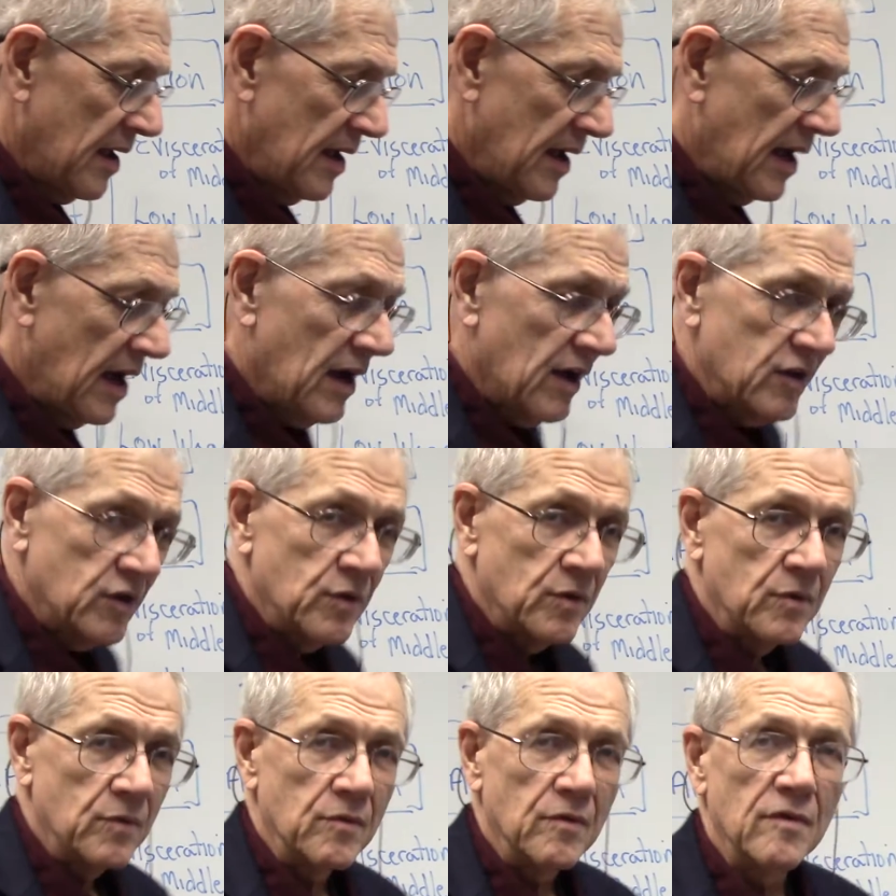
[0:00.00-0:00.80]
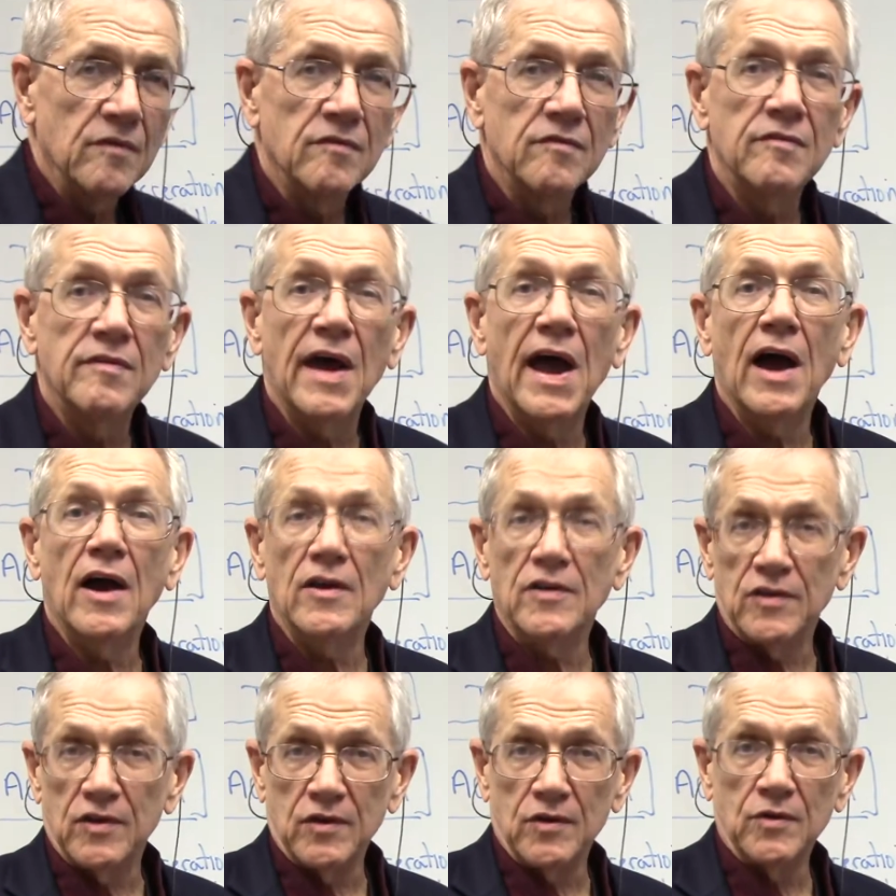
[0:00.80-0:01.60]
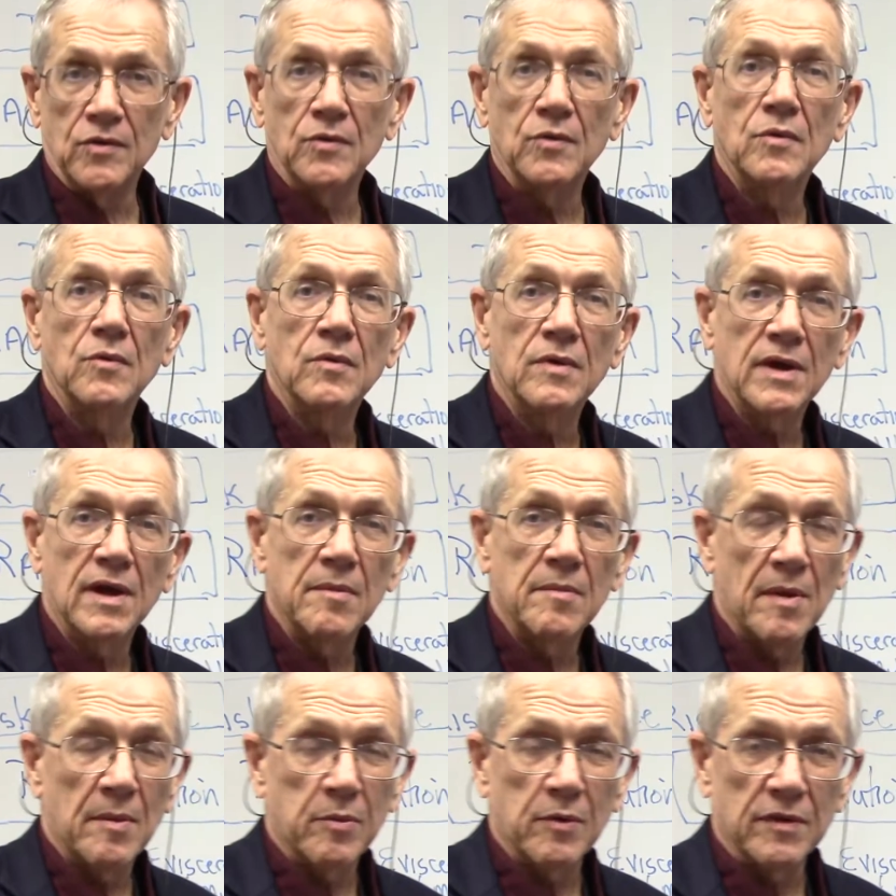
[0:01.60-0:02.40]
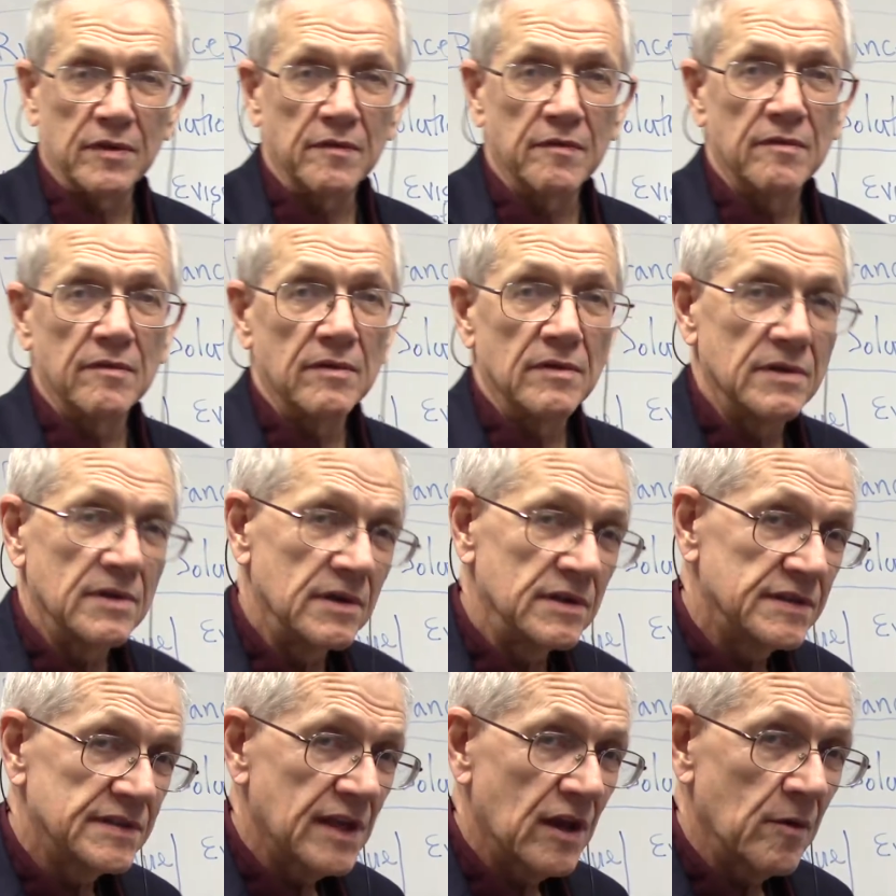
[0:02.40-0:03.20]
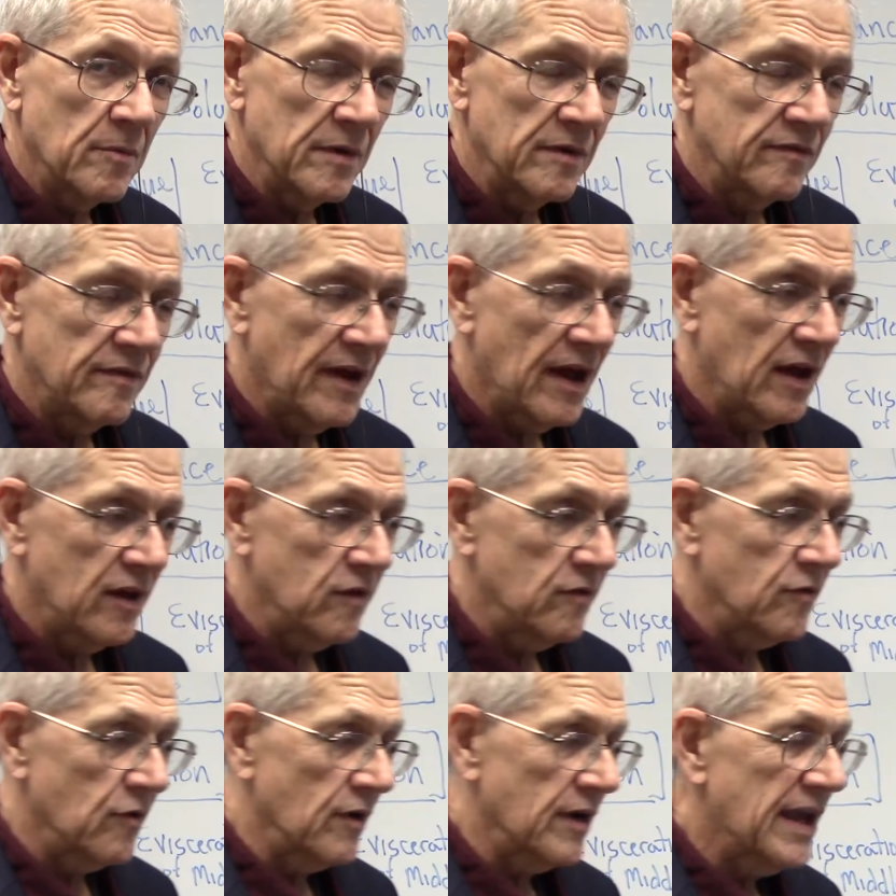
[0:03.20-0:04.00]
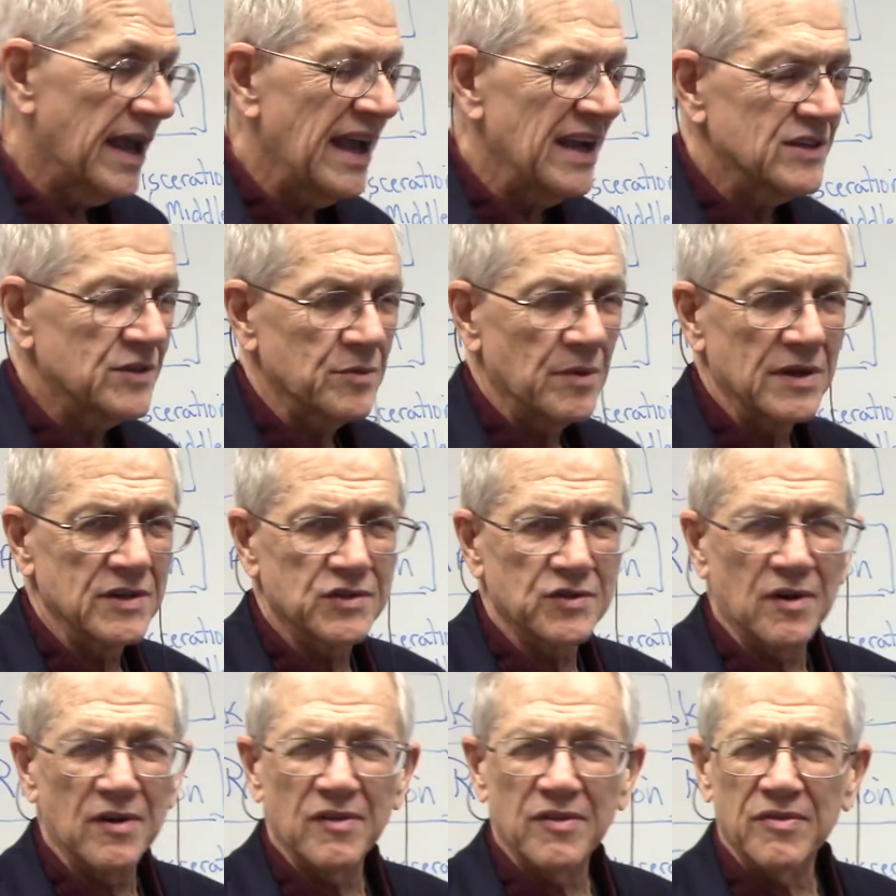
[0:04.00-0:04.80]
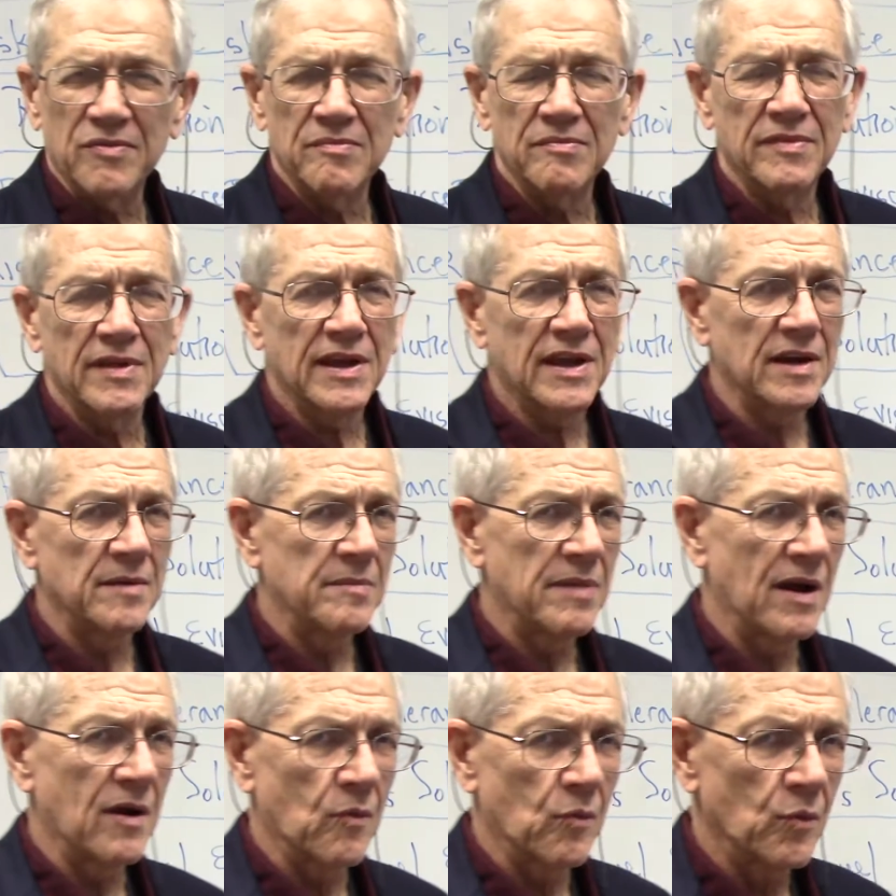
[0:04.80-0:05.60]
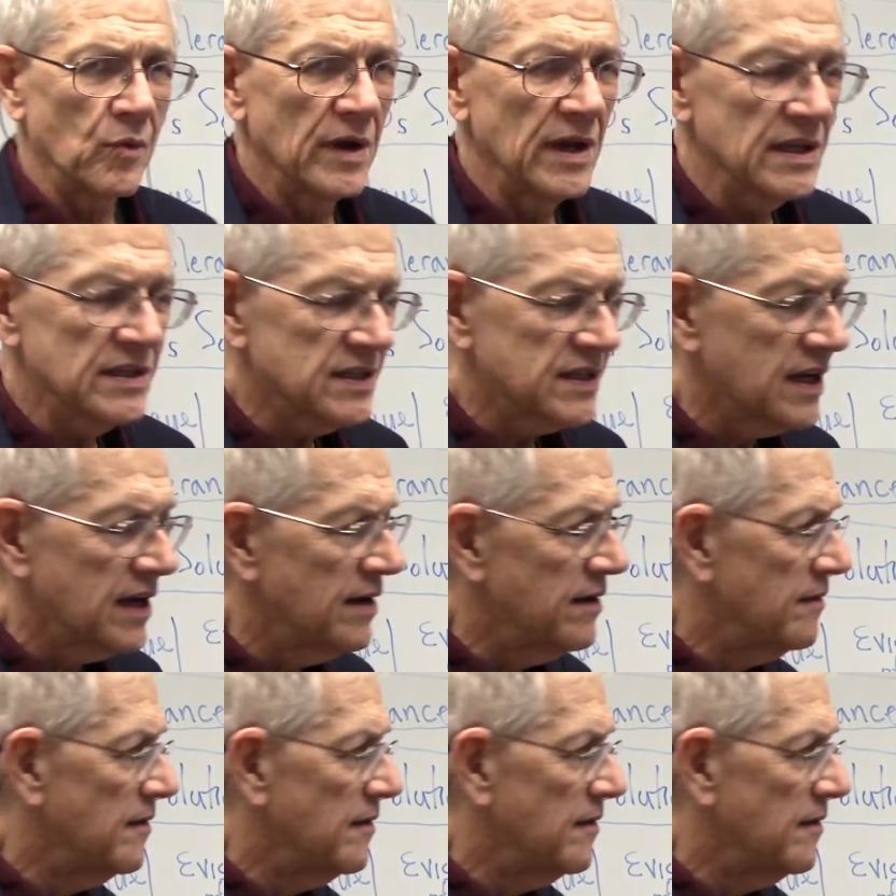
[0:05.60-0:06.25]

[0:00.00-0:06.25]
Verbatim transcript: how you value, come up with a settlement value for a case. Well, I started thinking about risk,